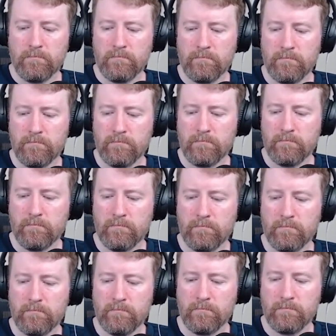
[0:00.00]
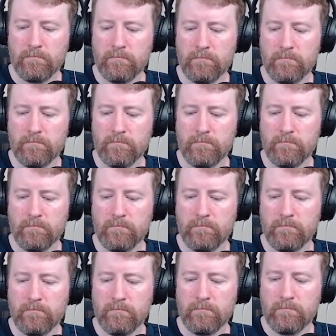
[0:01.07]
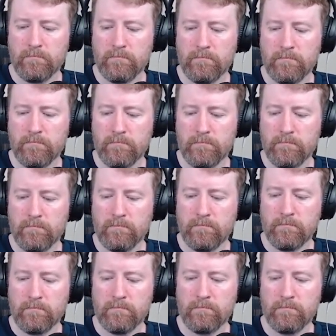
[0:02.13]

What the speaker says: (not speaking)